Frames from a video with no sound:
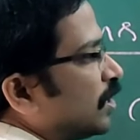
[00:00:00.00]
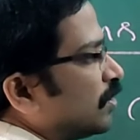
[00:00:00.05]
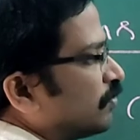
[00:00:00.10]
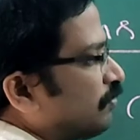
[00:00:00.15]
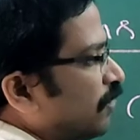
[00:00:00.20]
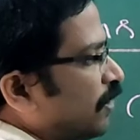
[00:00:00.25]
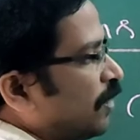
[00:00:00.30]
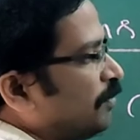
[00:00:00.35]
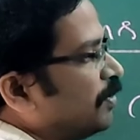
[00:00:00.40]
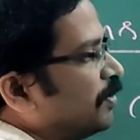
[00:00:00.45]
are
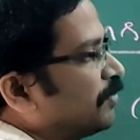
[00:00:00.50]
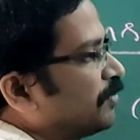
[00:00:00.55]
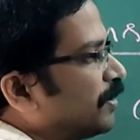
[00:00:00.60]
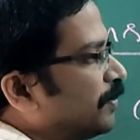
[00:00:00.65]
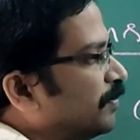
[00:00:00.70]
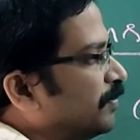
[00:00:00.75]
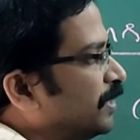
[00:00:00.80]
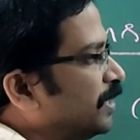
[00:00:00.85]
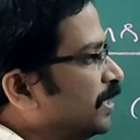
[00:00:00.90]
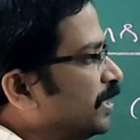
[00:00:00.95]
formed
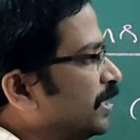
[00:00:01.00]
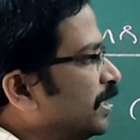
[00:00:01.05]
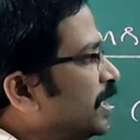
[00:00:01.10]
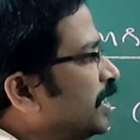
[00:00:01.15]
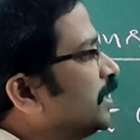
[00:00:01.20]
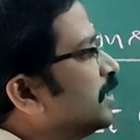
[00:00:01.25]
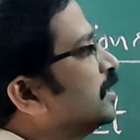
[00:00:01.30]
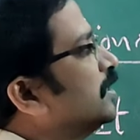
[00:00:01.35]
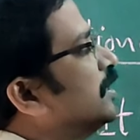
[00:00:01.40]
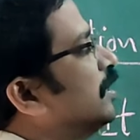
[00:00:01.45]
from
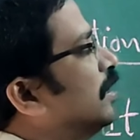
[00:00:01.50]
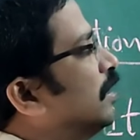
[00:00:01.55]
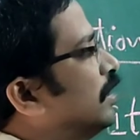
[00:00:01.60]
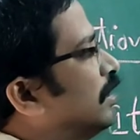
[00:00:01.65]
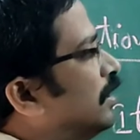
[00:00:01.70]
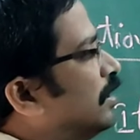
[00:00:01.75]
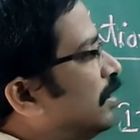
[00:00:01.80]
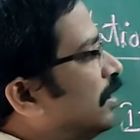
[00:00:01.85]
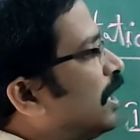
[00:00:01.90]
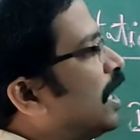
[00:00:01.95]
the
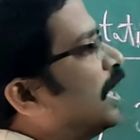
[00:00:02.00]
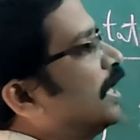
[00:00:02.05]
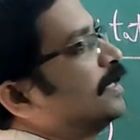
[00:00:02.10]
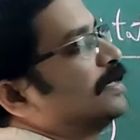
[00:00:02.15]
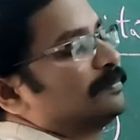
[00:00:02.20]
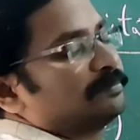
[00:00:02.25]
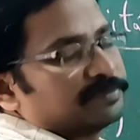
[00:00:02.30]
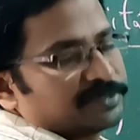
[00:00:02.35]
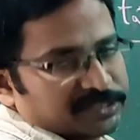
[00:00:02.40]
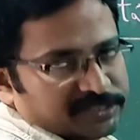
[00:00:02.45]

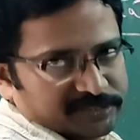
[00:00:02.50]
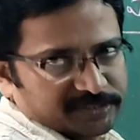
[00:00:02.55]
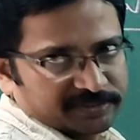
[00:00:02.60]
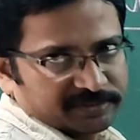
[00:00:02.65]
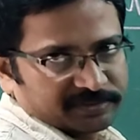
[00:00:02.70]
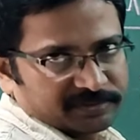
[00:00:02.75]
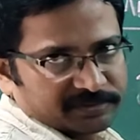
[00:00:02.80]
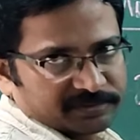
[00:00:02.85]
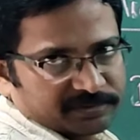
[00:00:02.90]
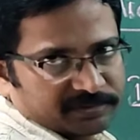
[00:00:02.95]
atoms.